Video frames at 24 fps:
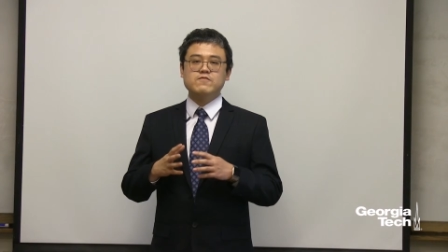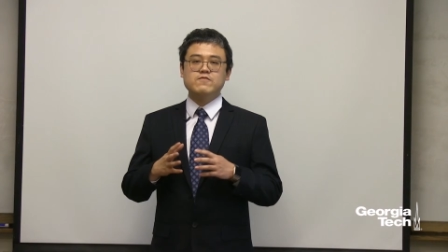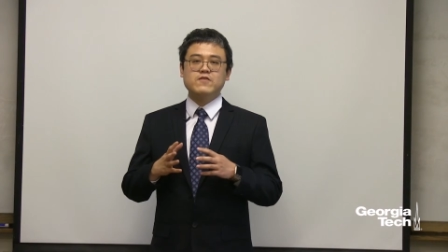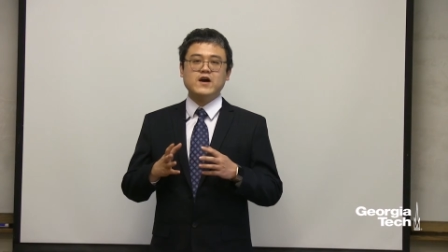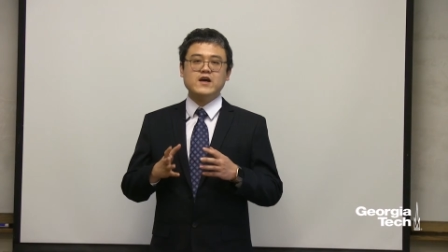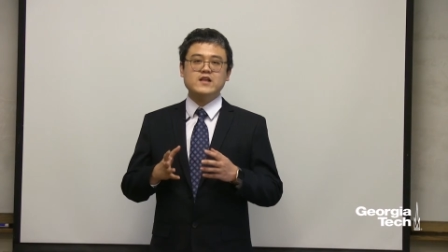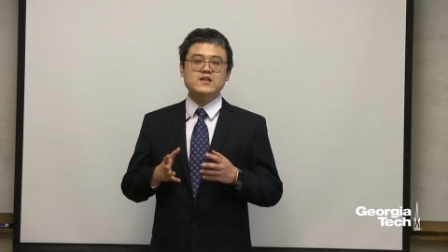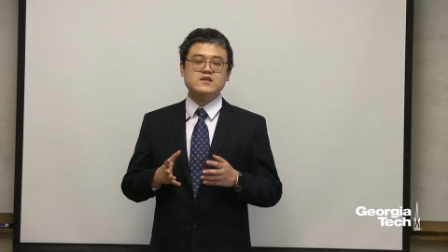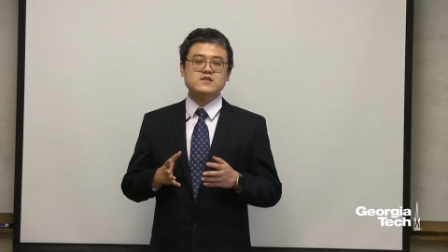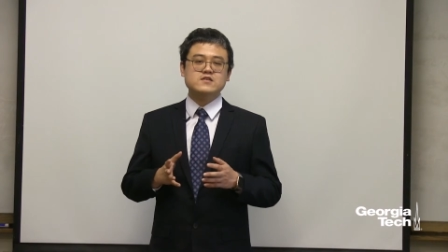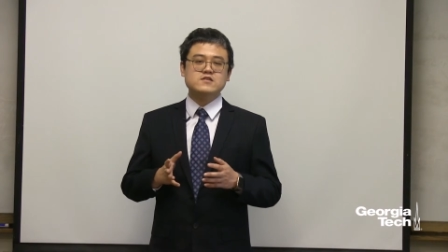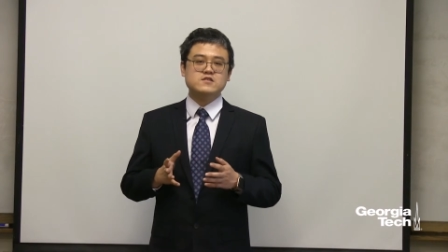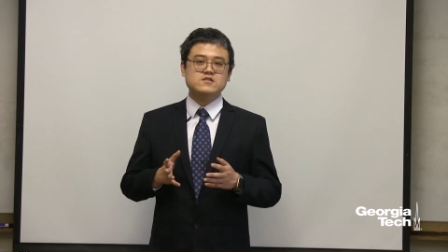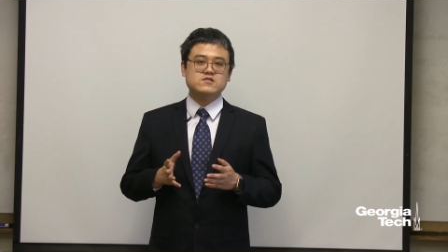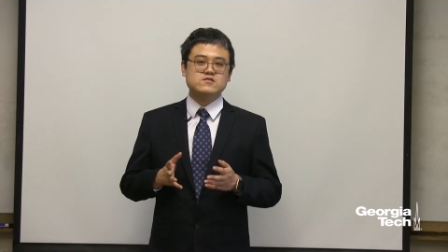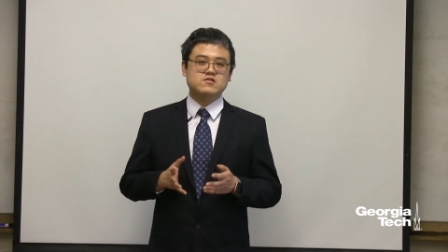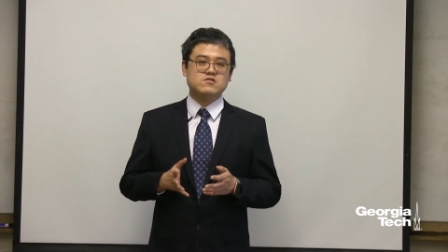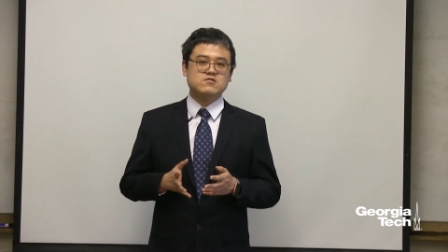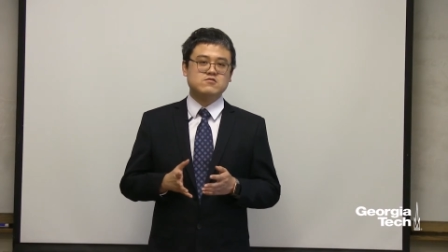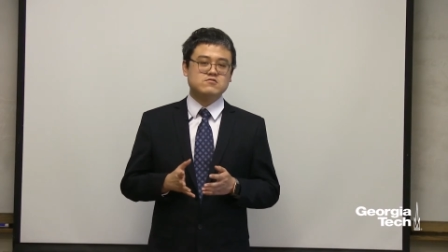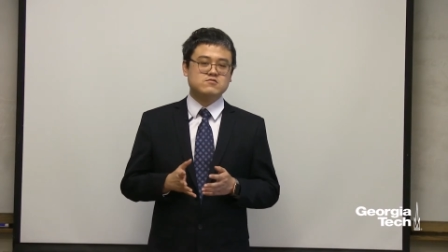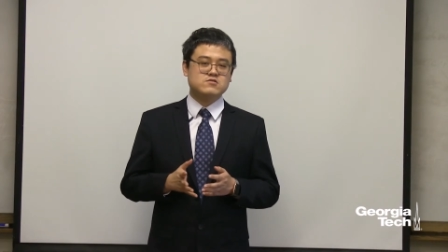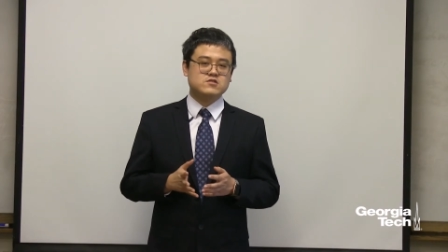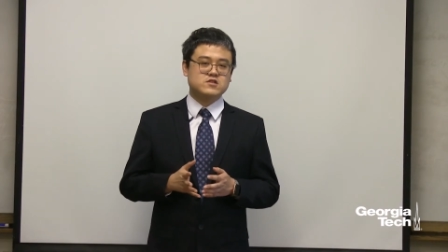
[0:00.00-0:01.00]
Finding the
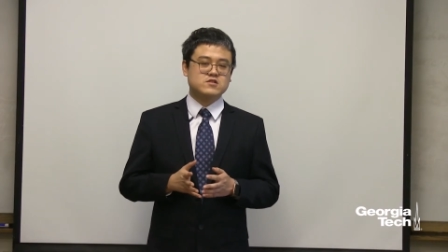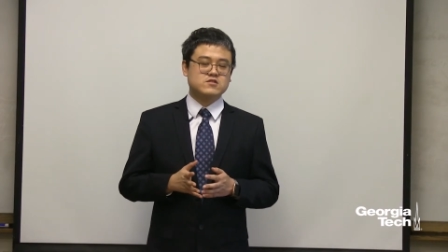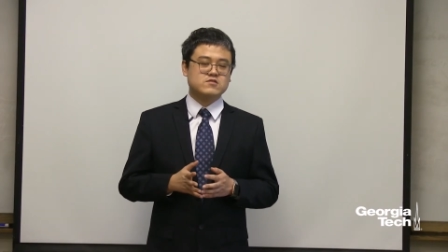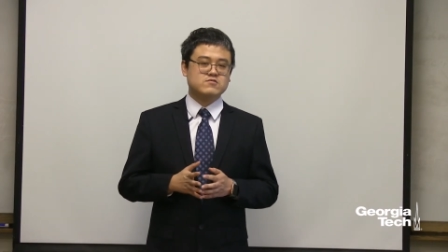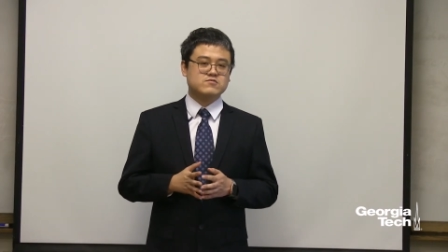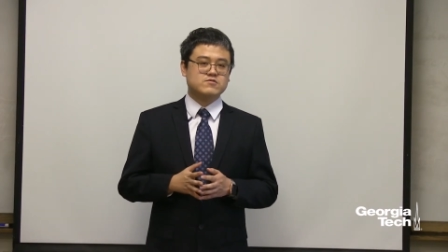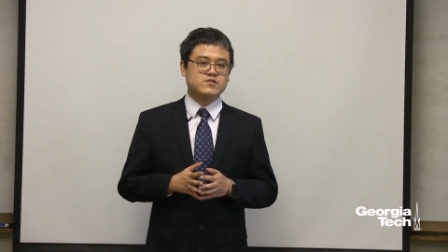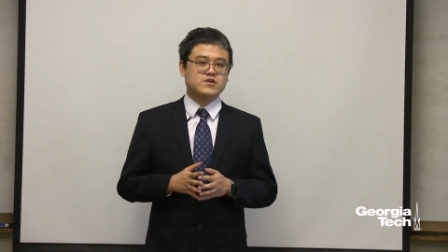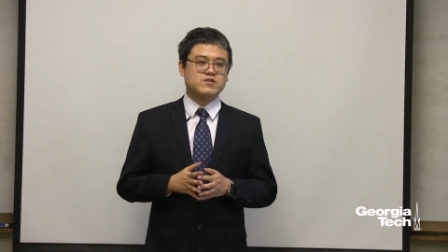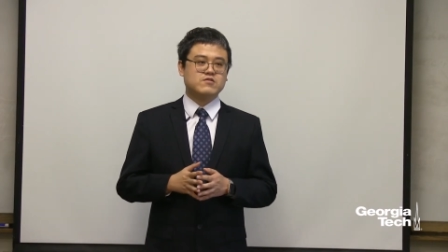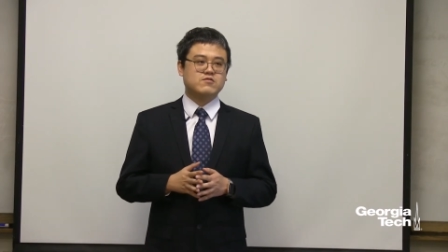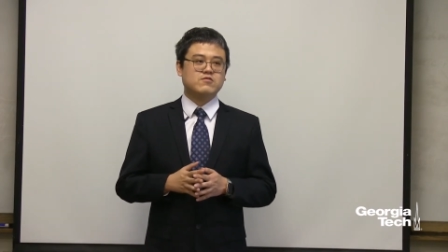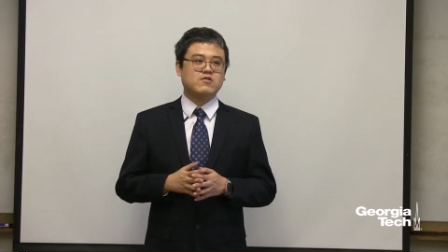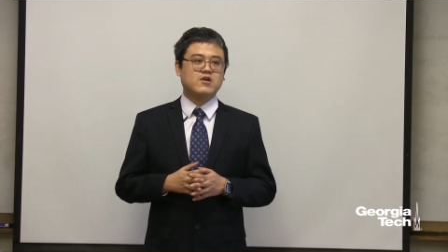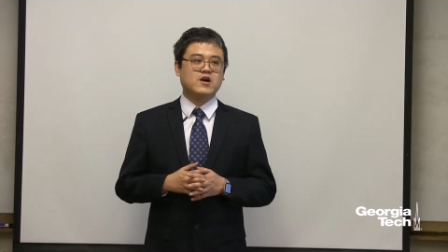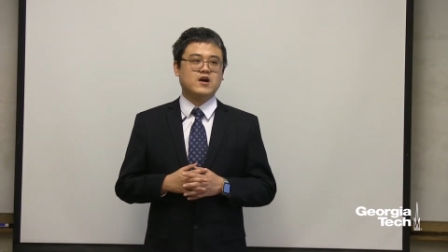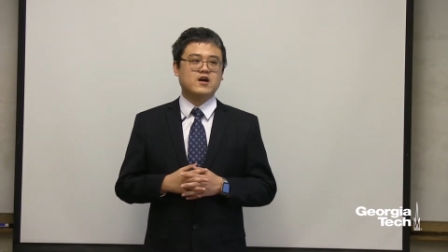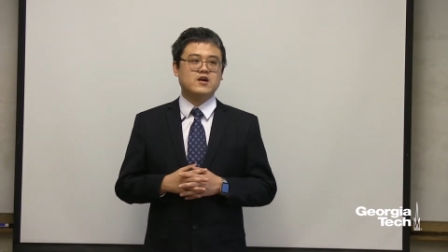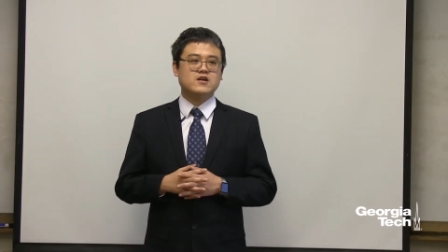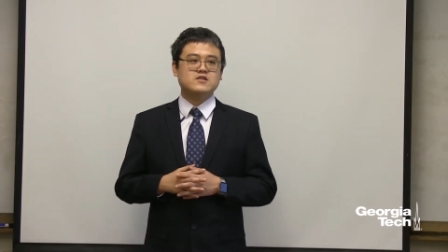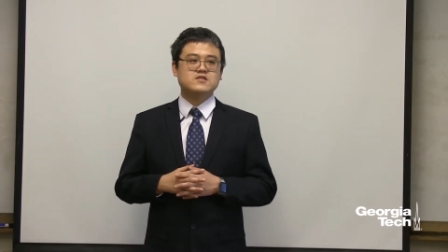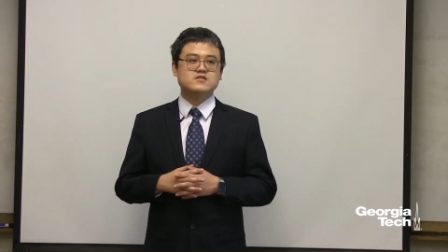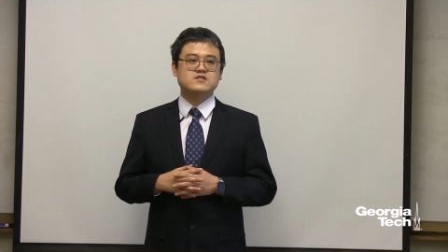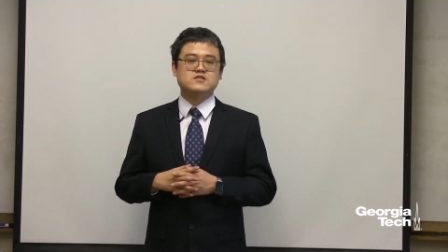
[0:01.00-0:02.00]
solution
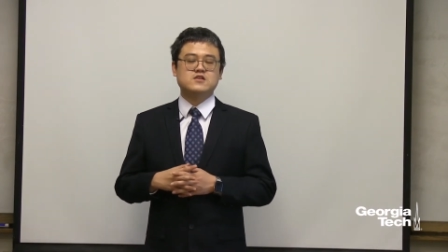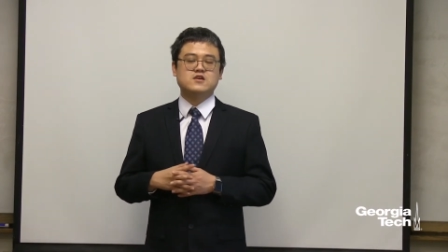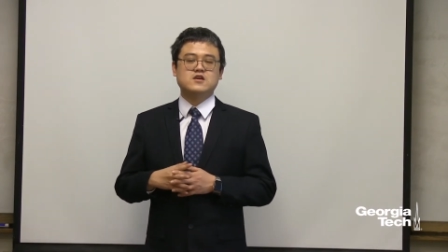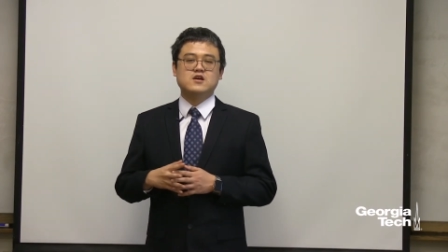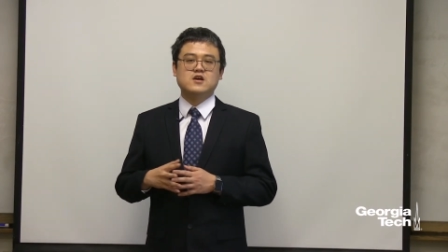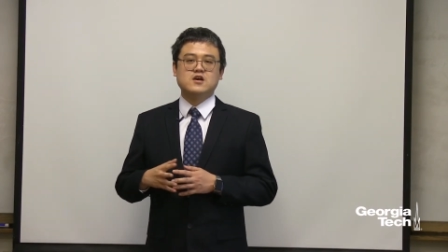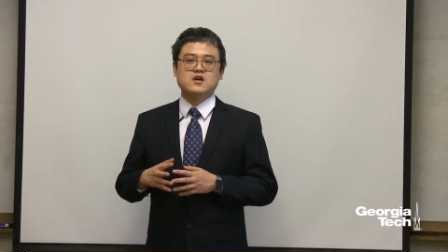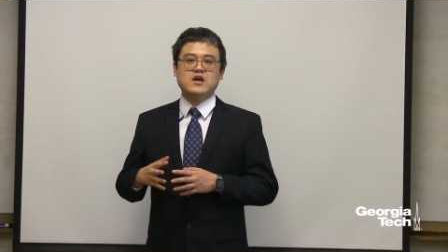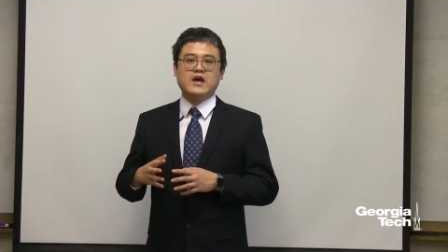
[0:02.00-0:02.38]
requires